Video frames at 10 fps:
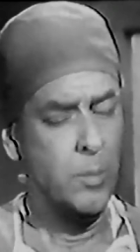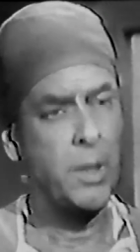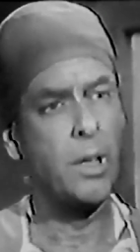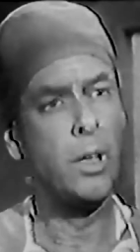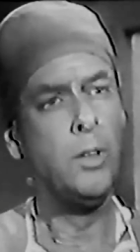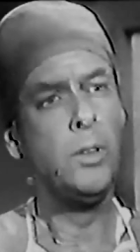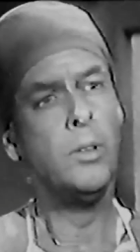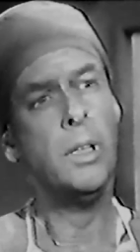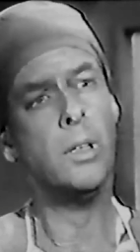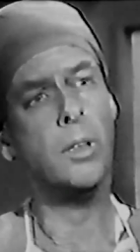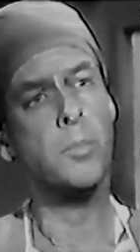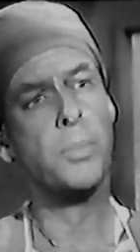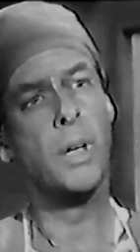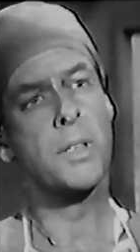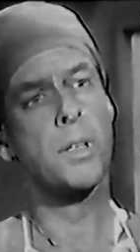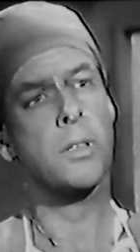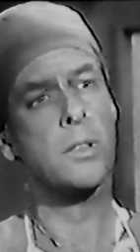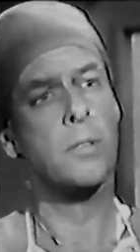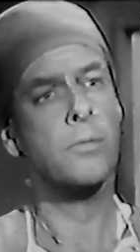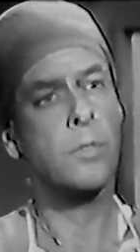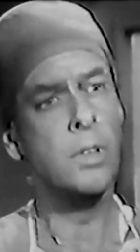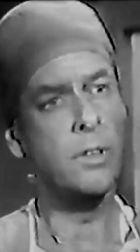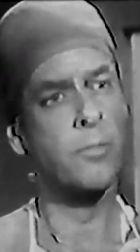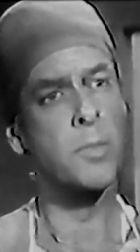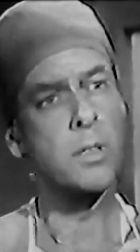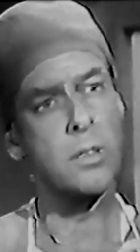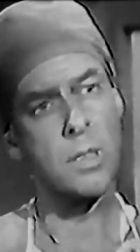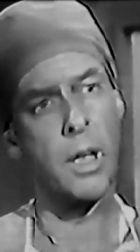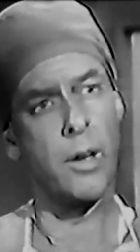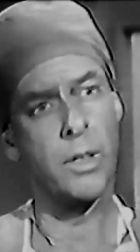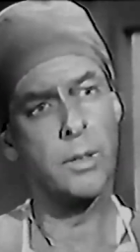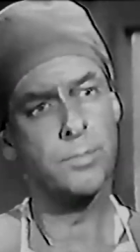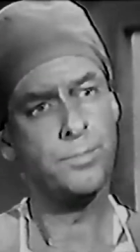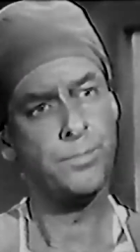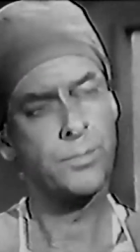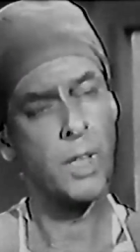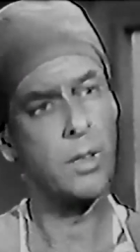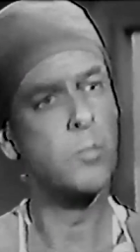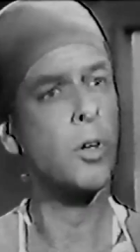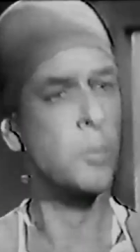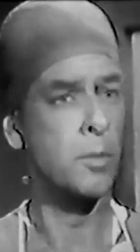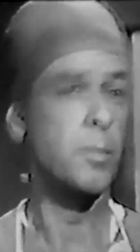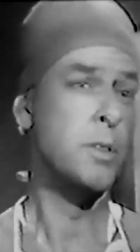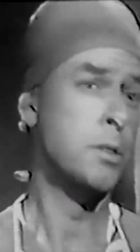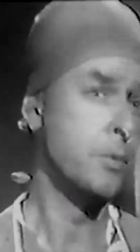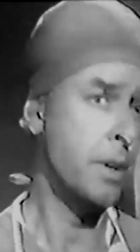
Well, let me clue you in on the processes of grief, Mr. Slattery. At the moment, Mrs.